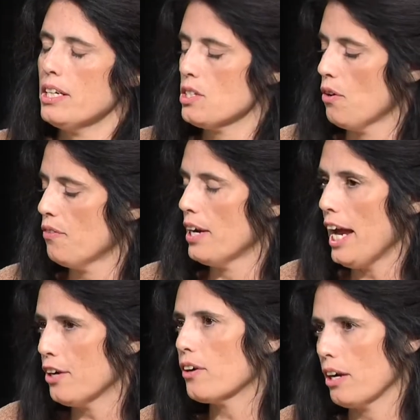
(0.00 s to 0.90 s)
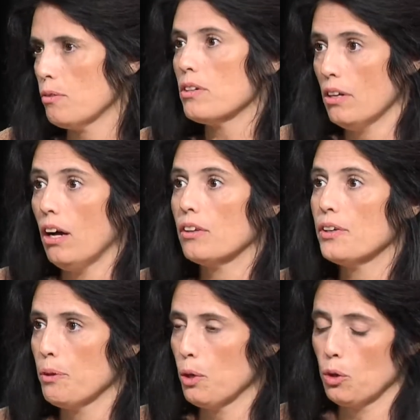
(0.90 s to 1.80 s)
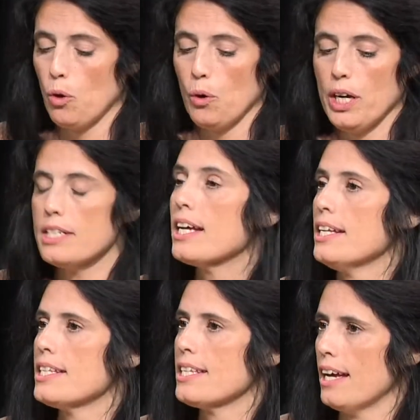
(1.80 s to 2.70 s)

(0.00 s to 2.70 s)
so if an acre equal $1, you were growing on 10 cents.